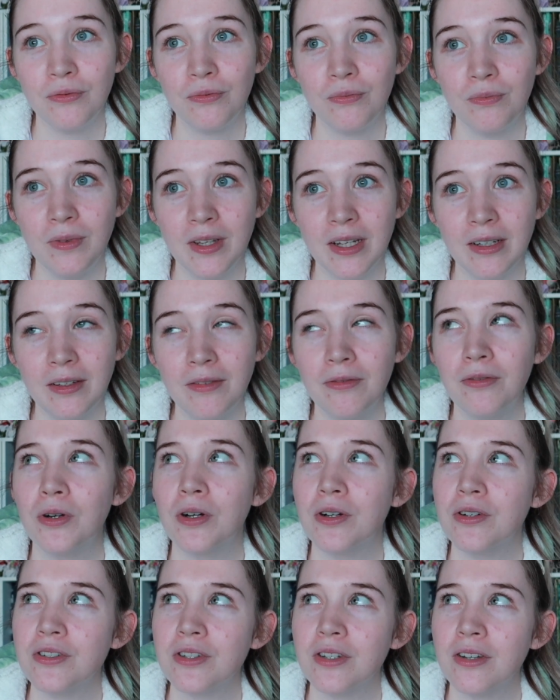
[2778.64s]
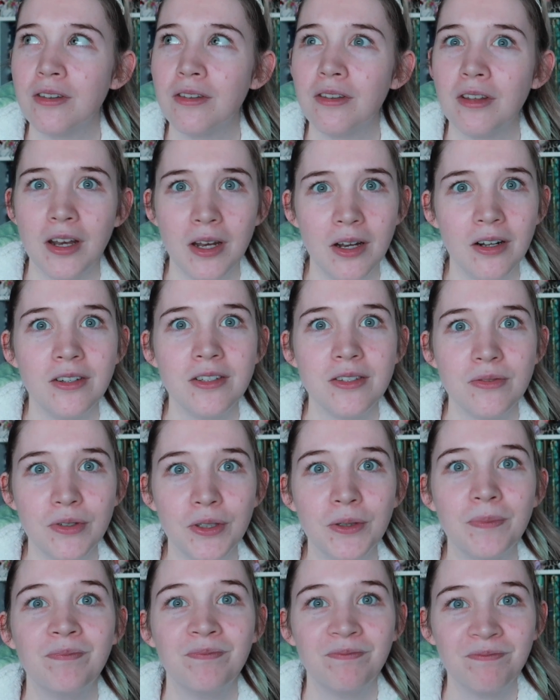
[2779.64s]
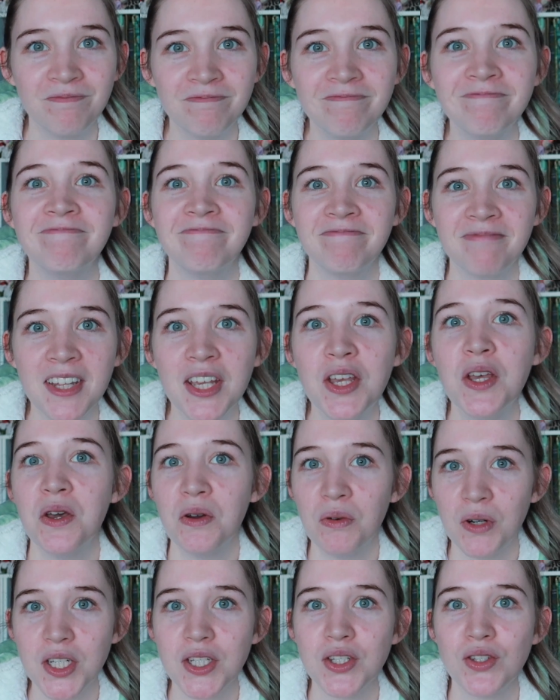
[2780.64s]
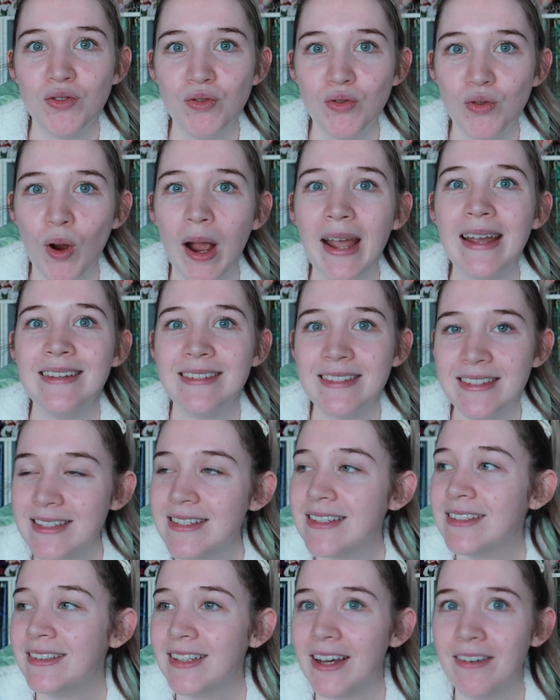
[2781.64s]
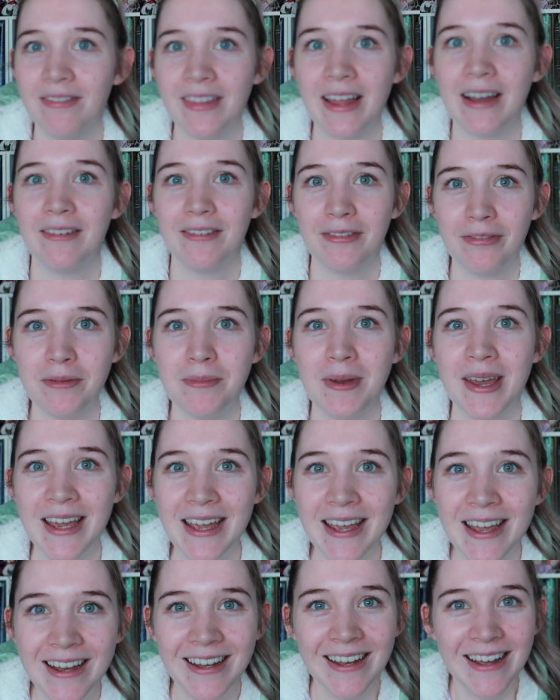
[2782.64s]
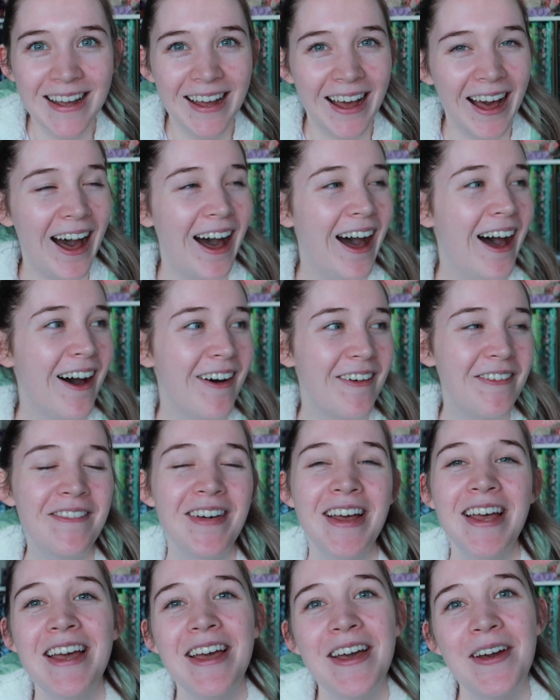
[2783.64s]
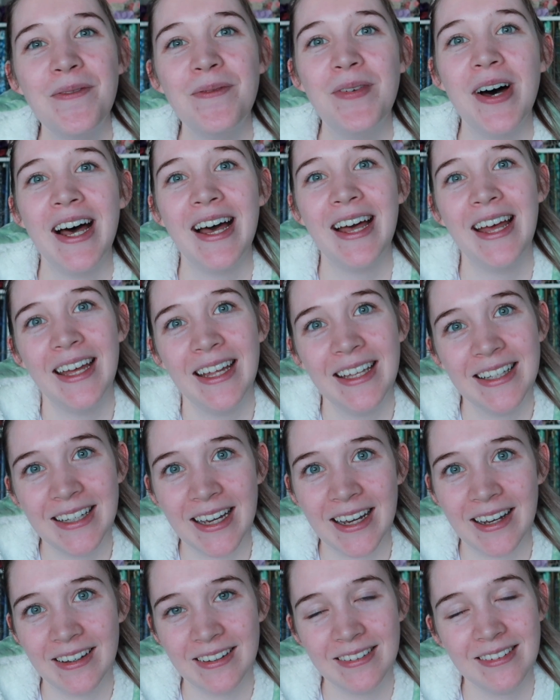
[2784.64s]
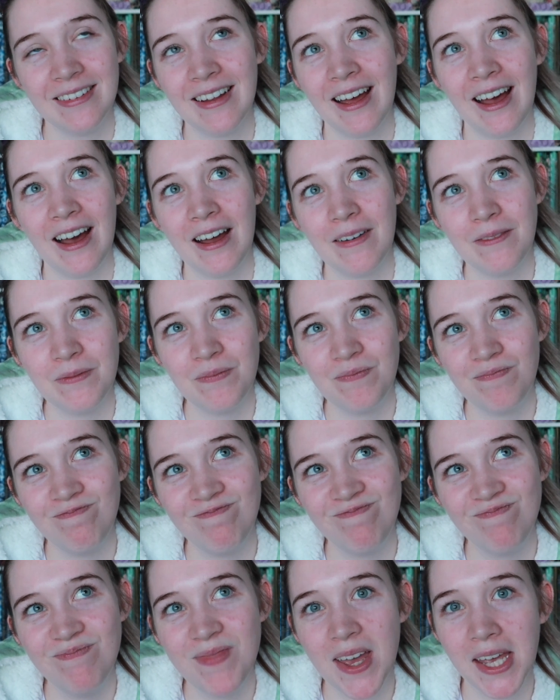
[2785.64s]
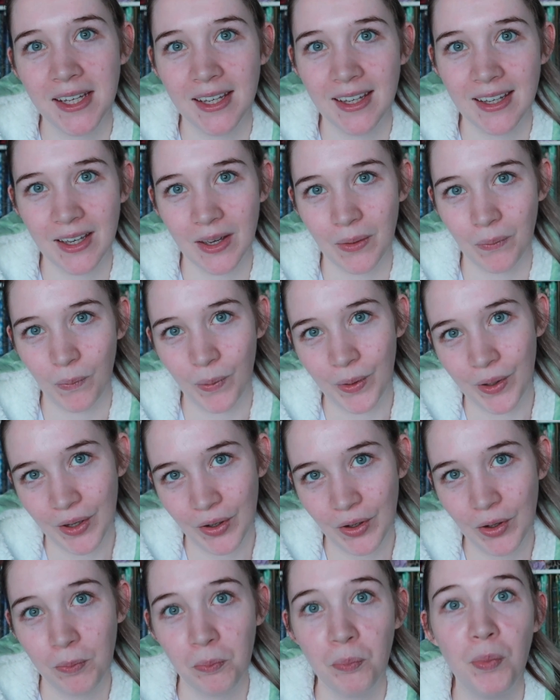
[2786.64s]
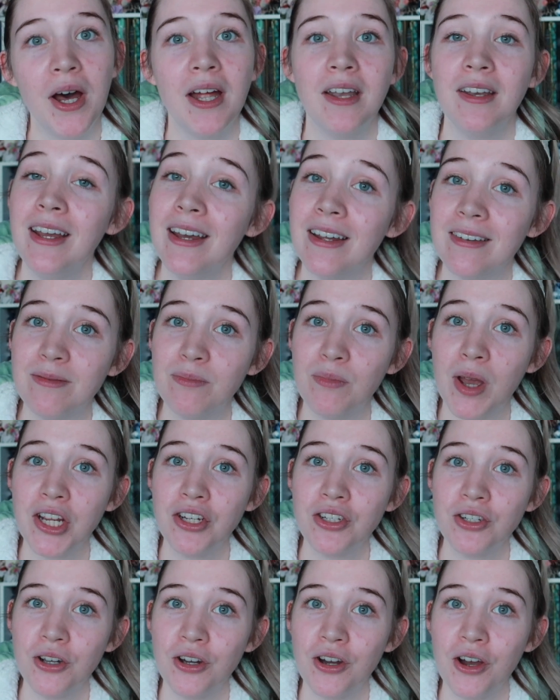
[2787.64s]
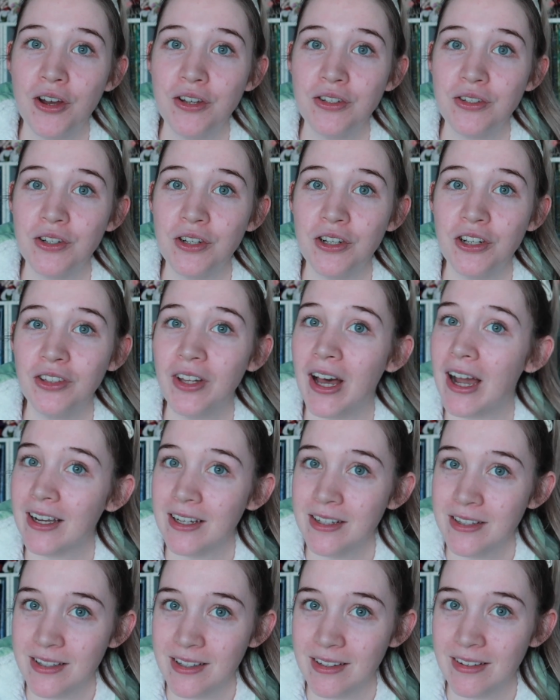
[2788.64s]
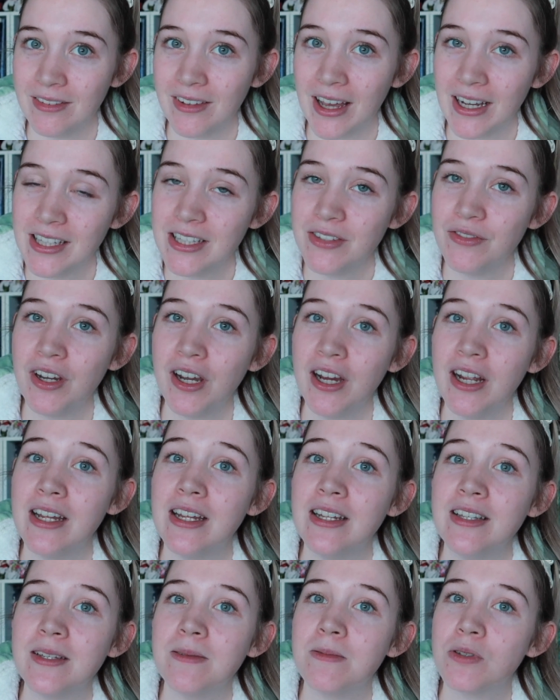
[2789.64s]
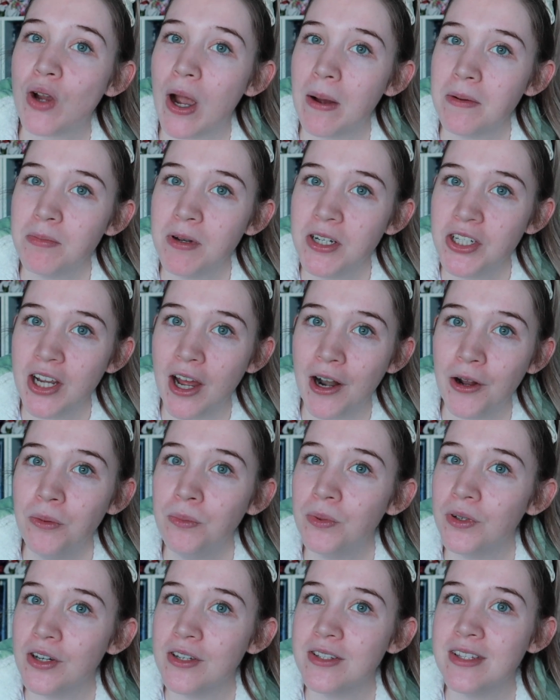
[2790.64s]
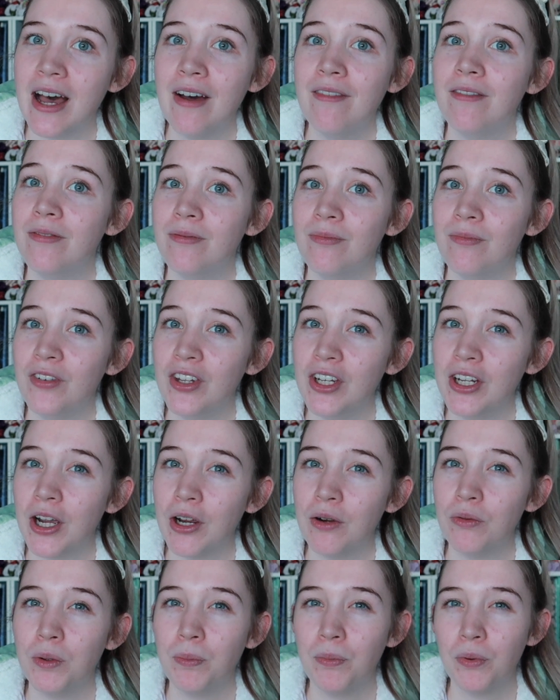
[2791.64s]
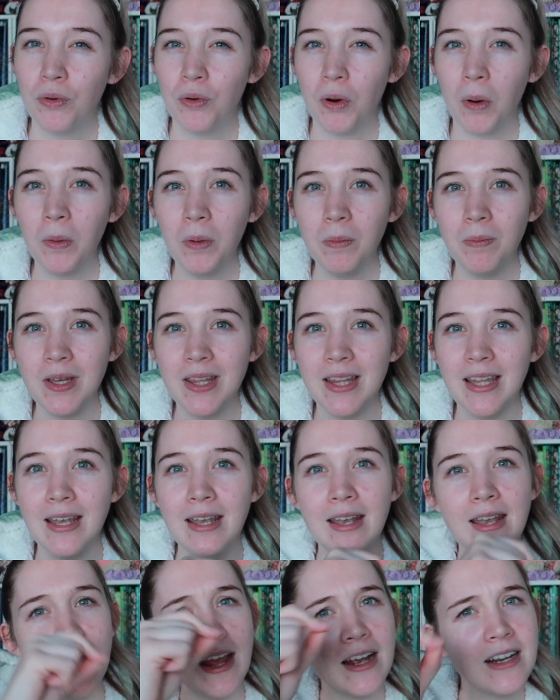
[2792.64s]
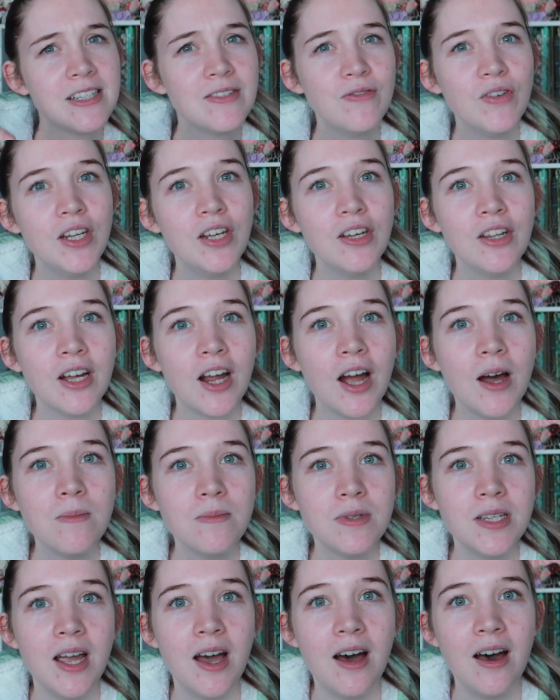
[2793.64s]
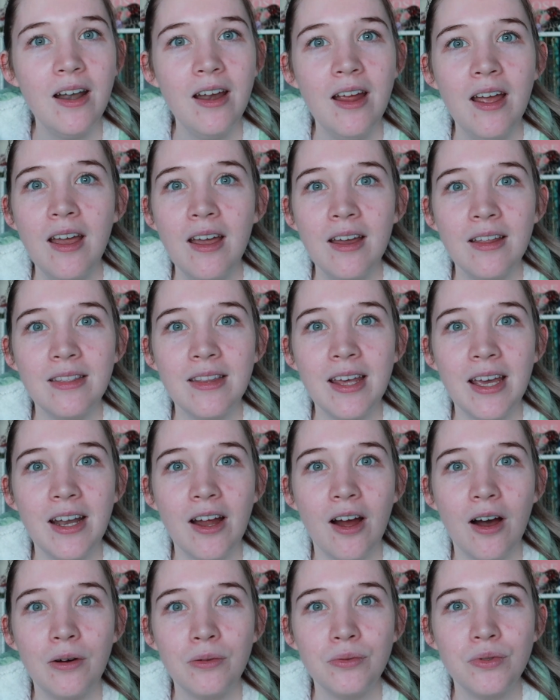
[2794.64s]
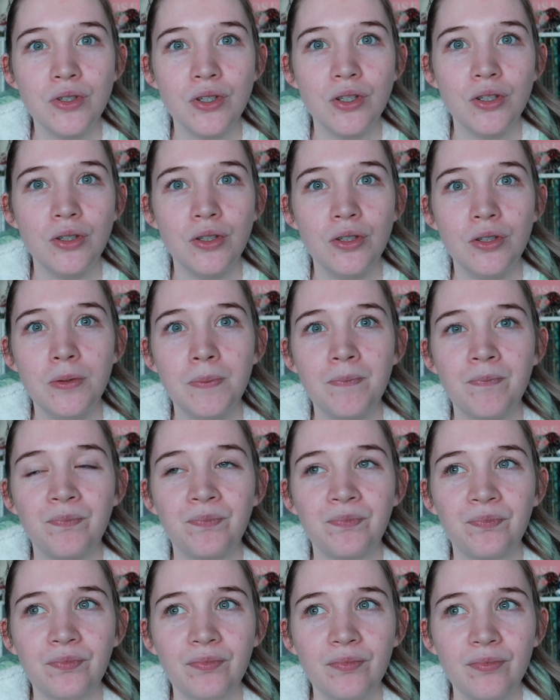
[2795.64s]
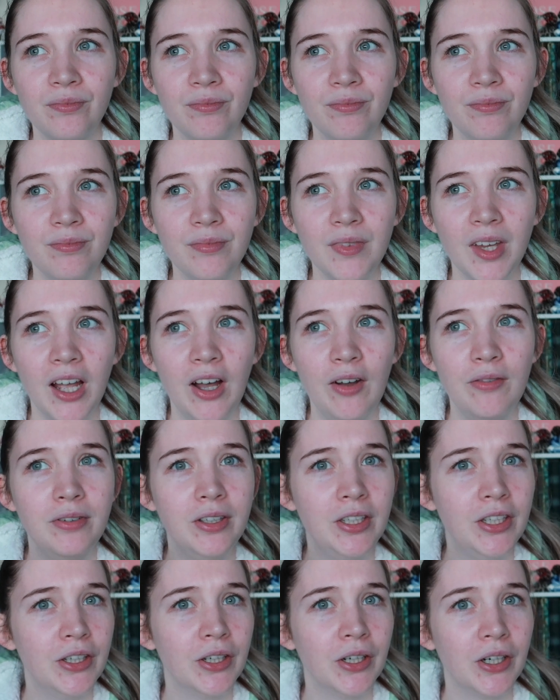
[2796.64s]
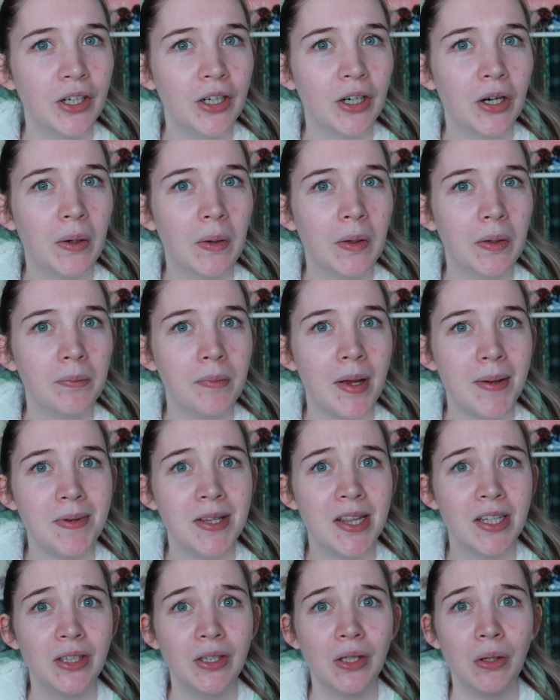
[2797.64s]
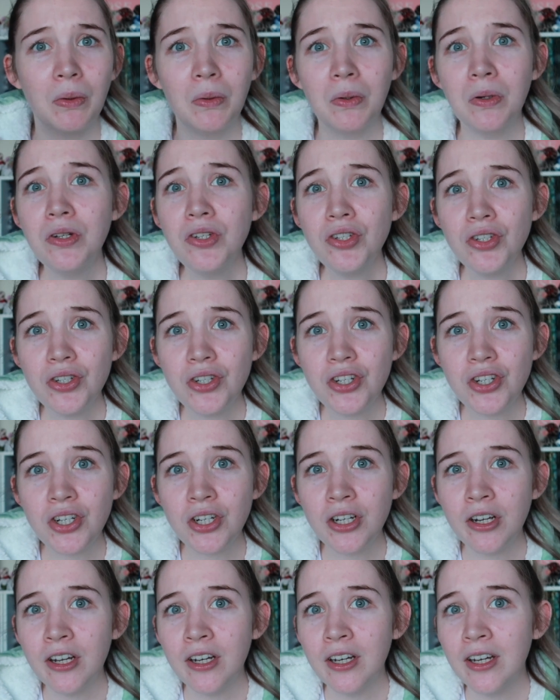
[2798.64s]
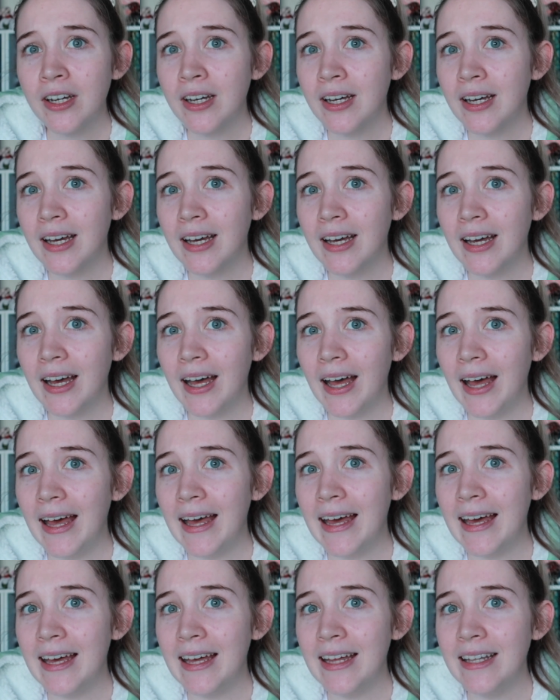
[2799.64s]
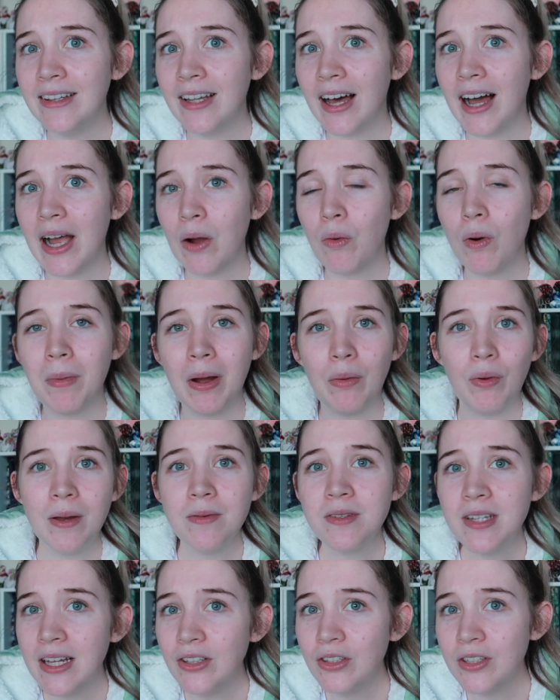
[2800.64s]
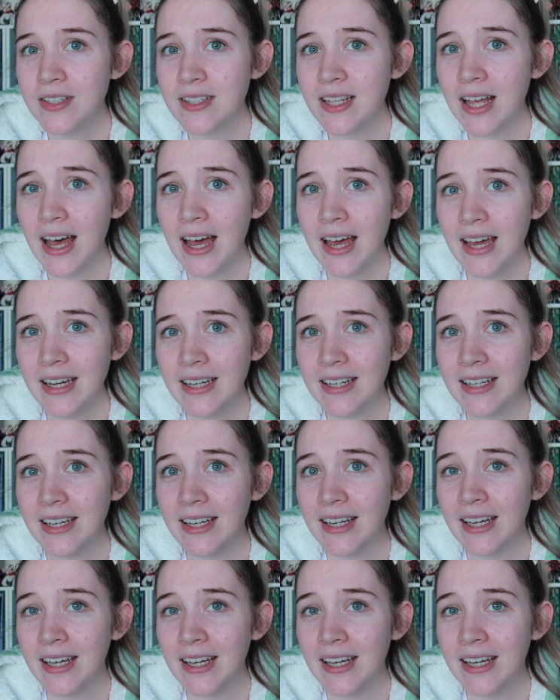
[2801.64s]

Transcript: nearly $430 for. Which is great. Love that for me. But yeah, I'm making it work. But yeah, make sure to like this video and subscribe to my channel, because that video will probably be the next video that comes out. Then I'll do a video on maybe the launch and like what my website looks like,